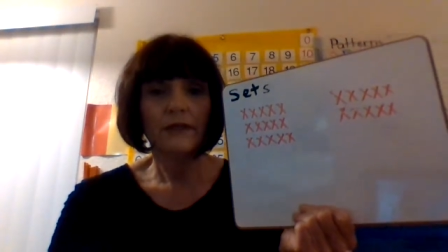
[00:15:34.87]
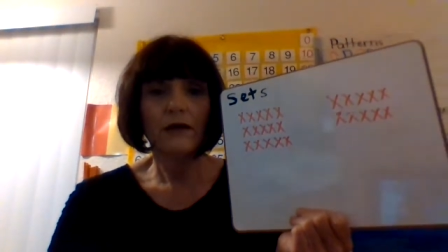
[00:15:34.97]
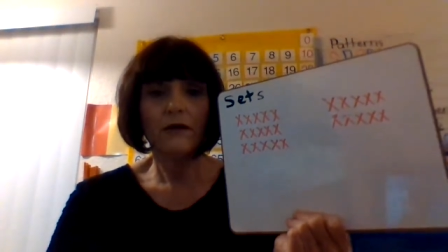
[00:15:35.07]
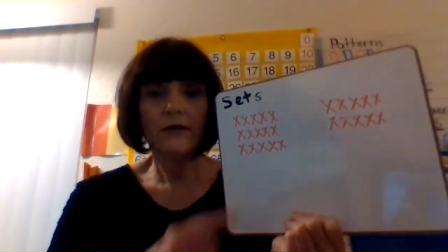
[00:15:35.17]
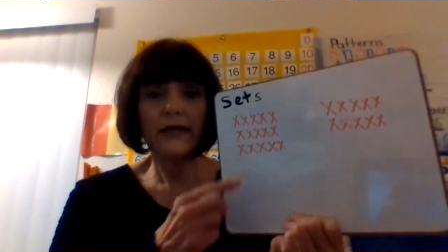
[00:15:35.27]

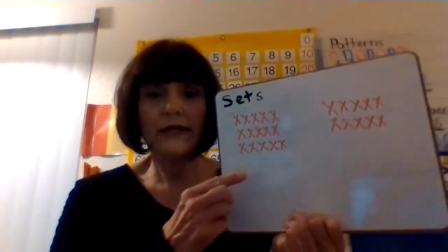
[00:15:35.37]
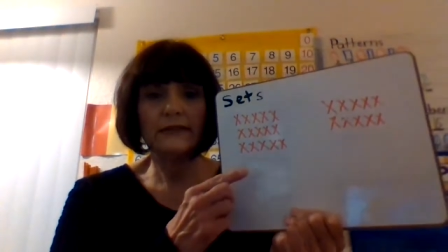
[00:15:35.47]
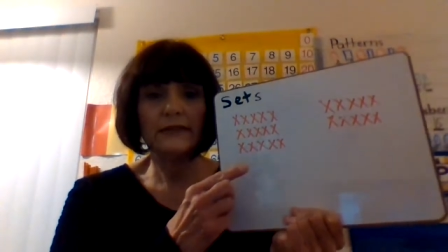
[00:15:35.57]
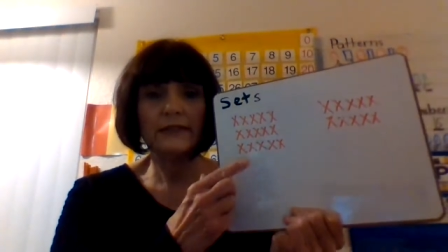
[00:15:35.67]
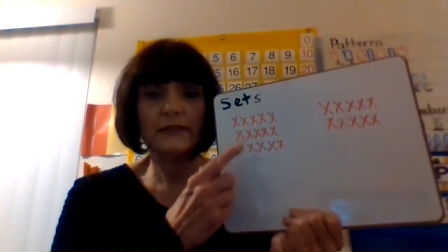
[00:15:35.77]
Oh
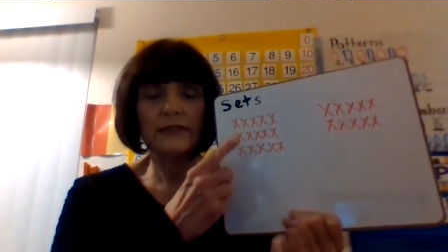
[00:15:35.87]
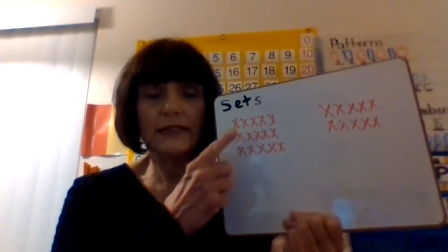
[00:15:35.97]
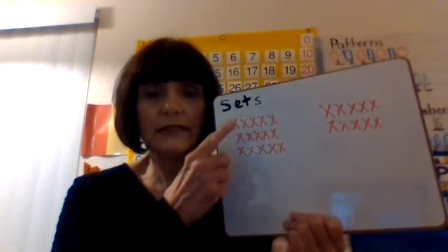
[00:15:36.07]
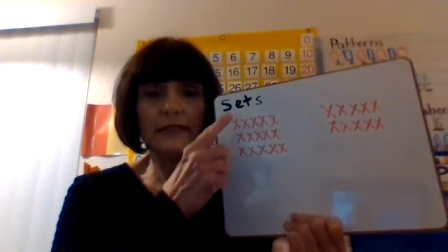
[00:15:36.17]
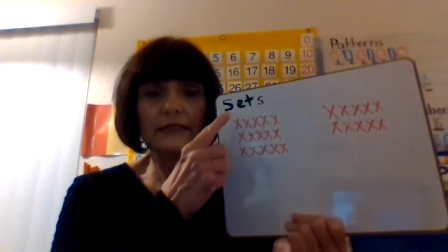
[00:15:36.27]
yes, let's
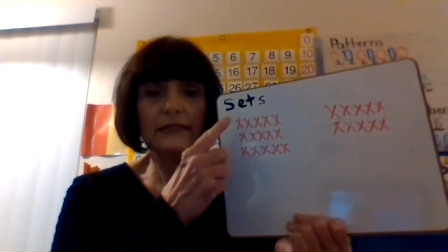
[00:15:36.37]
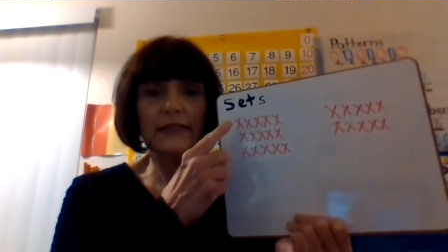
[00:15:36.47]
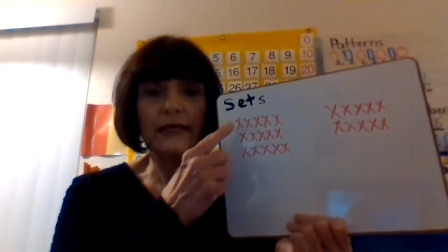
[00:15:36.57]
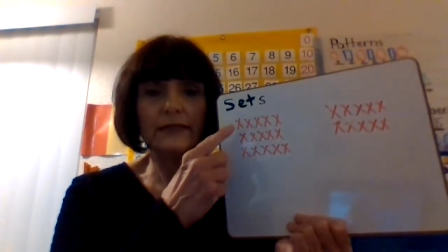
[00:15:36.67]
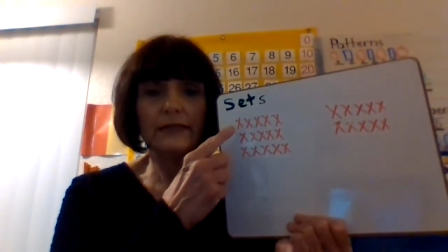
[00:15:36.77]
see these
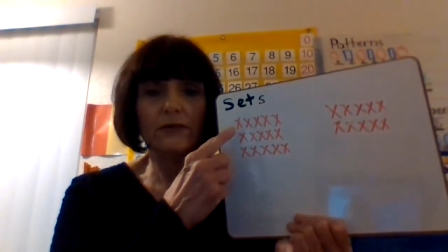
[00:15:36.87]
sets.